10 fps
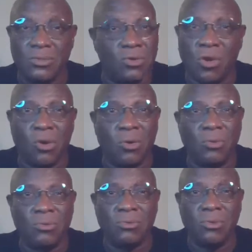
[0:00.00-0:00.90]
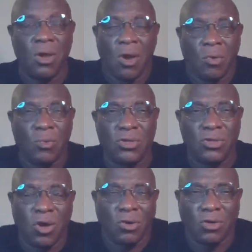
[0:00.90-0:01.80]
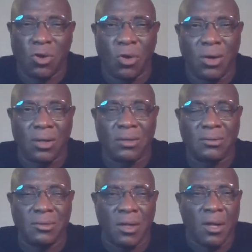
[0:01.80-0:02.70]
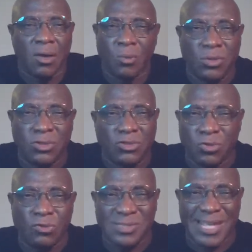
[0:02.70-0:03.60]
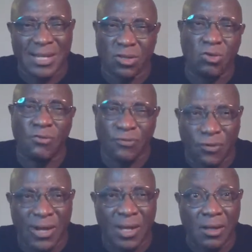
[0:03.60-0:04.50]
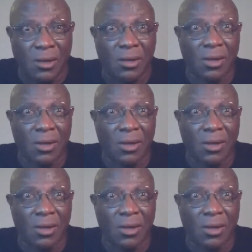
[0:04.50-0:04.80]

No. When you go to court, will the truth set you free?